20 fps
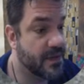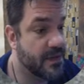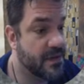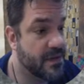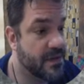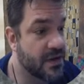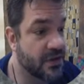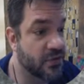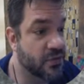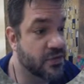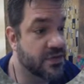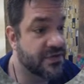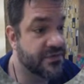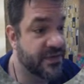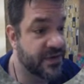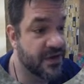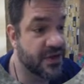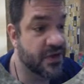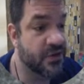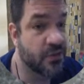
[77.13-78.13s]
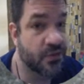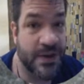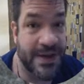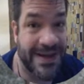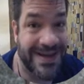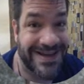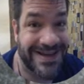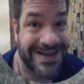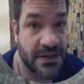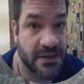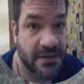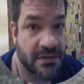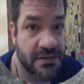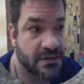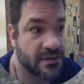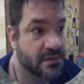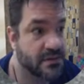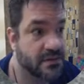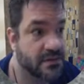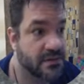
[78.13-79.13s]
It looks very Greek,
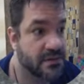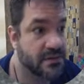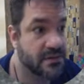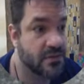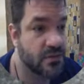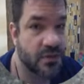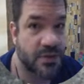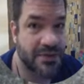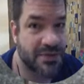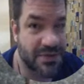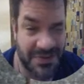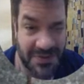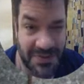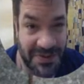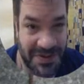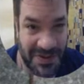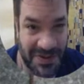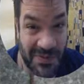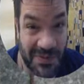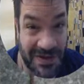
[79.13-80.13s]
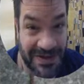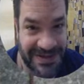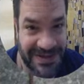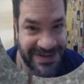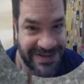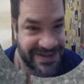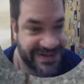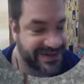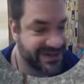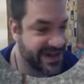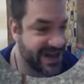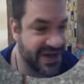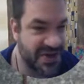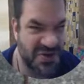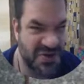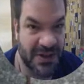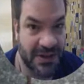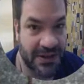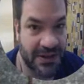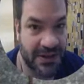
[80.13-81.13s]
which was what he wanted.
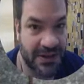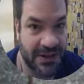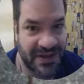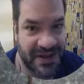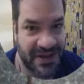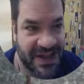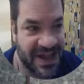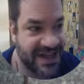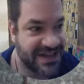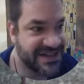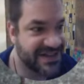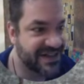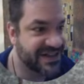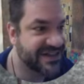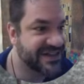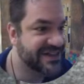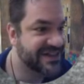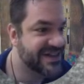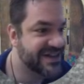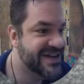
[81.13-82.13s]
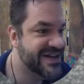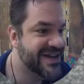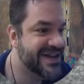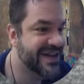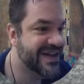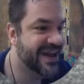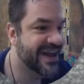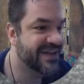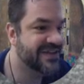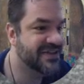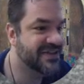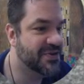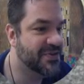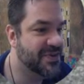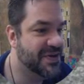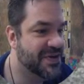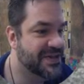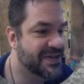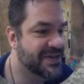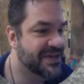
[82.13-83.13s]
Hadrian loved the classics. And so
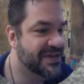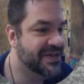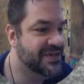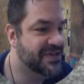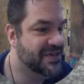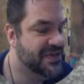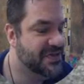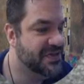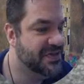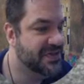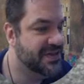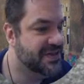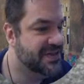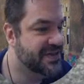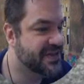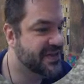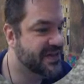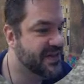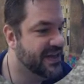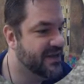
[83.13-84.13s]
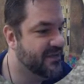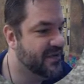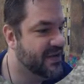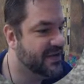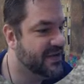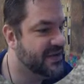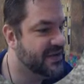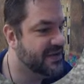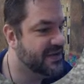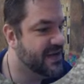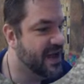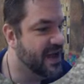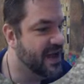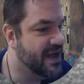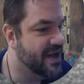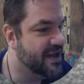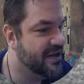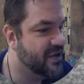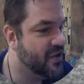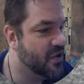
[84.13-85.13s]
what he's going to do is he's going to give us
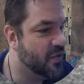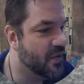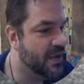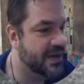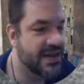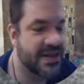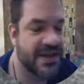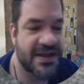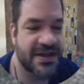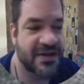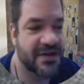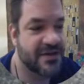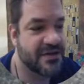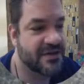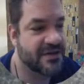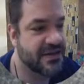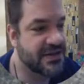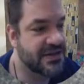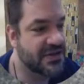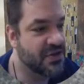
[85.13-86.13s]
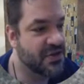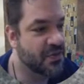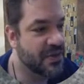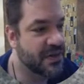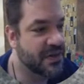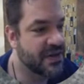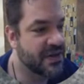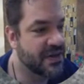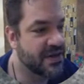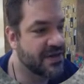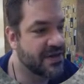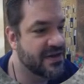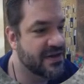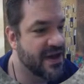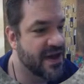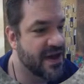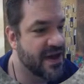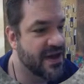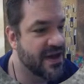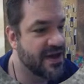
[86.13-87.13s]
this Corinthian
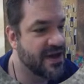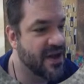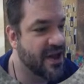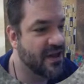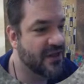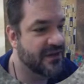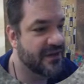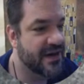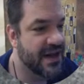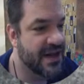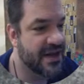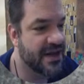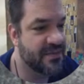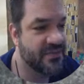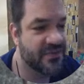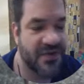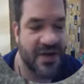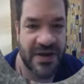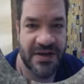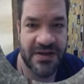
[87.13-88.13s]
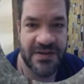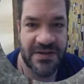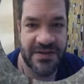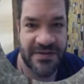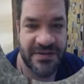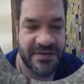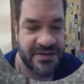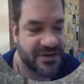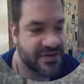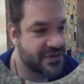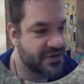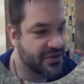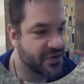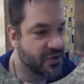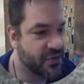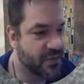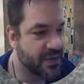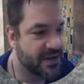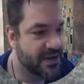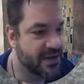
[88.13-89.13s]
colonnade up front, this
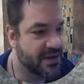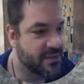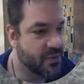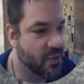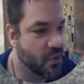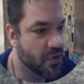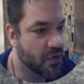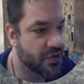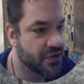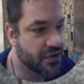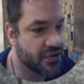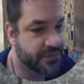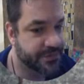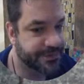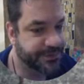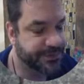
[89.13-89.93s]
Corinthian porch.